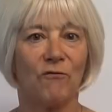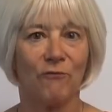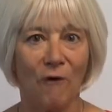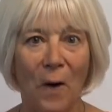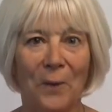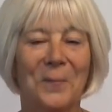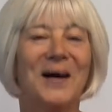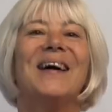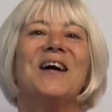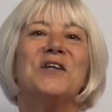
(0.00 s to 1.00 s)
from
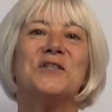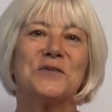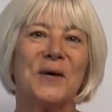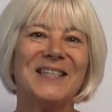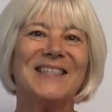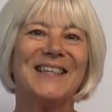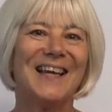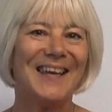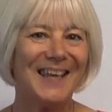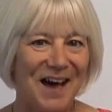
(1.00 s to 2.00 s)

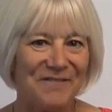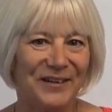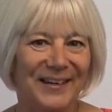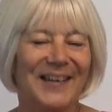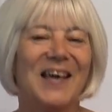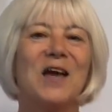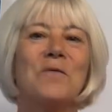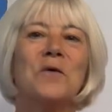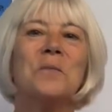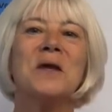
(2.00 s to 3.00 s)
2011, it
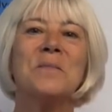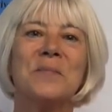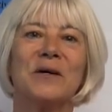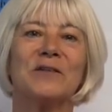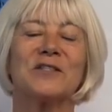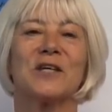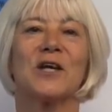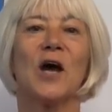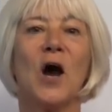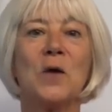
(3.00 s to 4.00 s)
will be built to
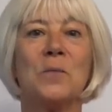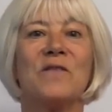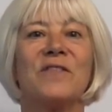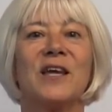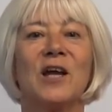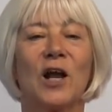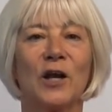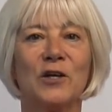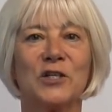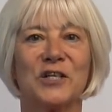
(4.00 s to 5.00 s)
cope with the
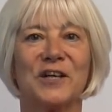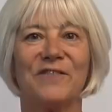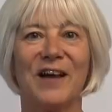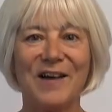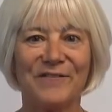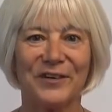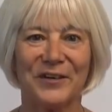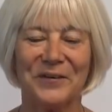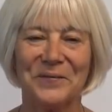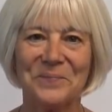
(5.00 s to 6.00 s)
inclusion of
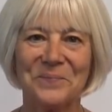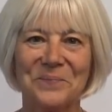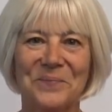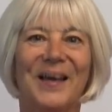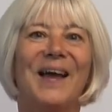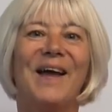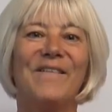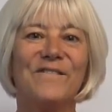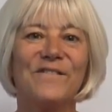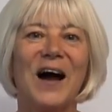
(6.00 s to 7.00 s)
ethanol.
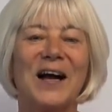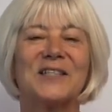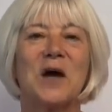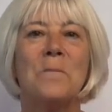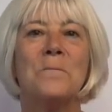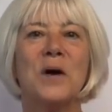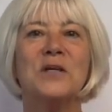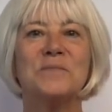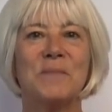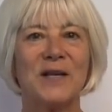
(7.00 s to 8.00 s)
In fact,
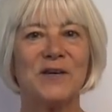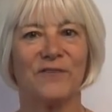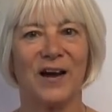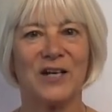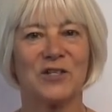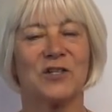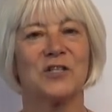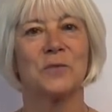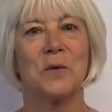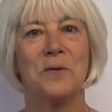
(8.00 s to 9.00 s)
most
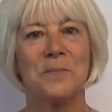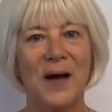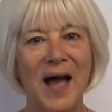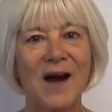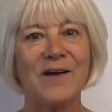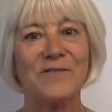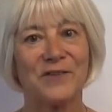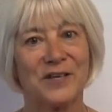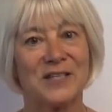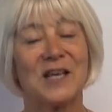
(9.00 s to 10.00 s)
manufacturers were preparing for
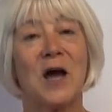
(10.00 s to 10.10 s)
this